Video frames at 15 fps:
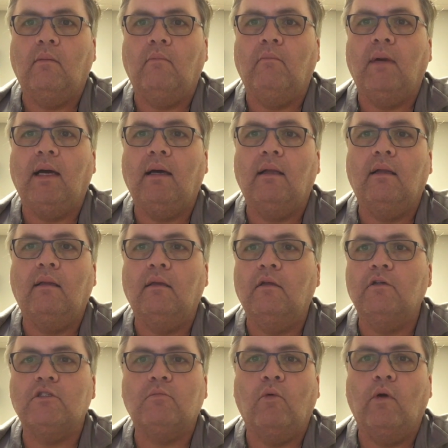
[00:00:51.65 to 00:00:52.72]
my
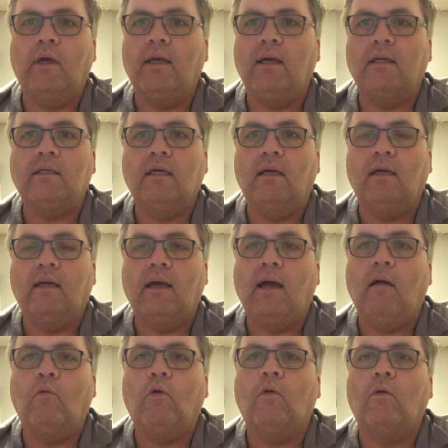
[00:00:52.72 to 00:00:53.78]
lunch break, I take an
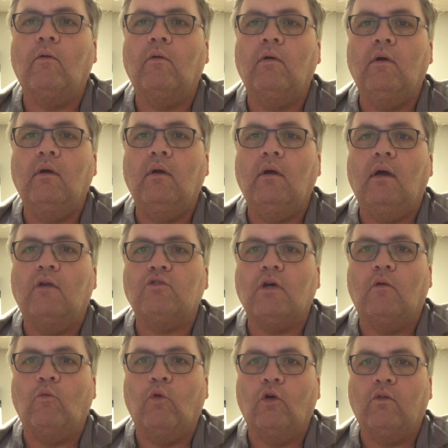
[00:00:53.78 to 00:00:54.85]
hour. I
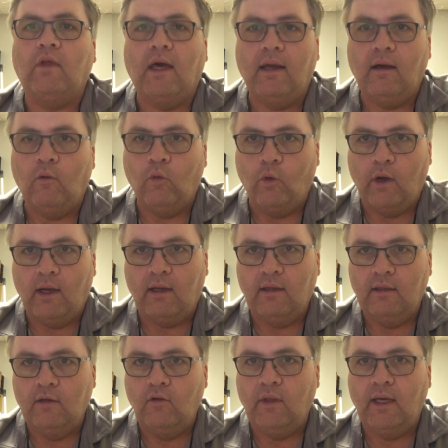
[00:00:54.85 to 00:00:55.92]
try to work that out where I
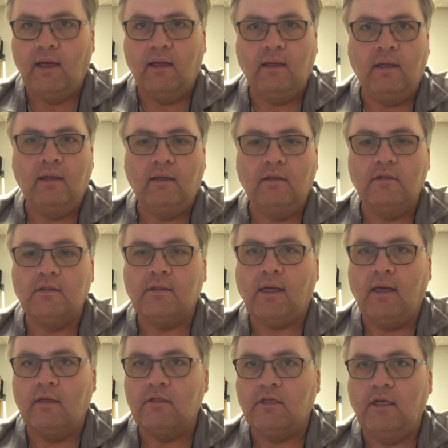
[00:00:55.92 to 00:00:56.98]
can do that and just
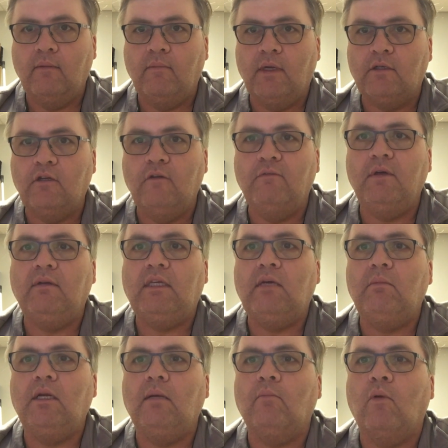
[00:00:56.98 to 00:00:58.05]
kind of skip my two
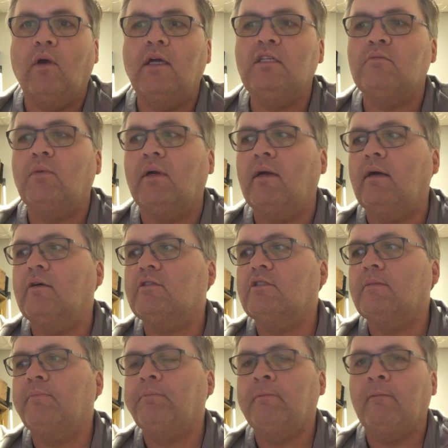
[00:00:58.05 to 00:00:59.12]
15 minute breaks
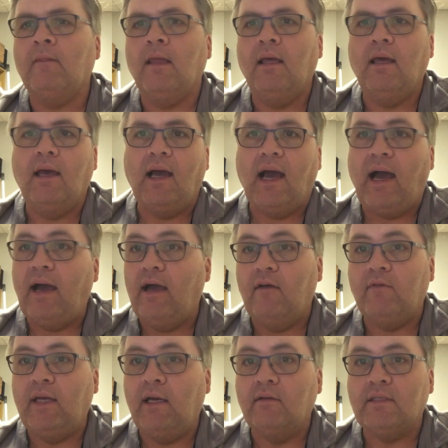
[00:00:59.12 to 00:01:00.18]
because I
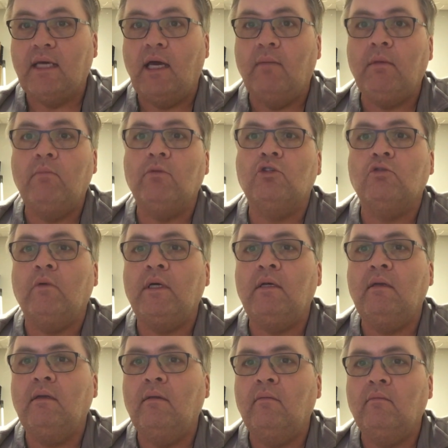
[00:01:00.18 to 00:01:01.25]
have downtime in
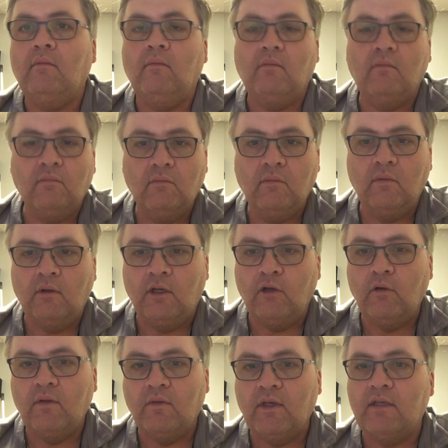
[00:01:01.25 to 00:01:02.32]
between
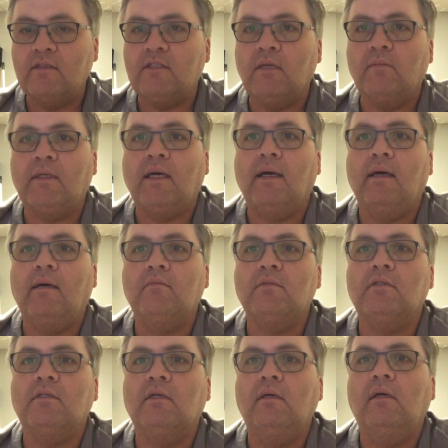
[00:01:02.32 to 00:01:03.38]
doing things
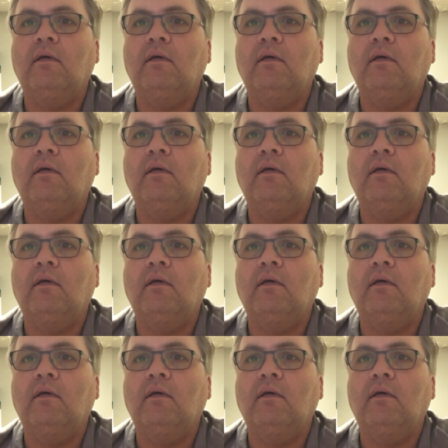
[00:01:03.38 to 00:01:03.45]
sometimes,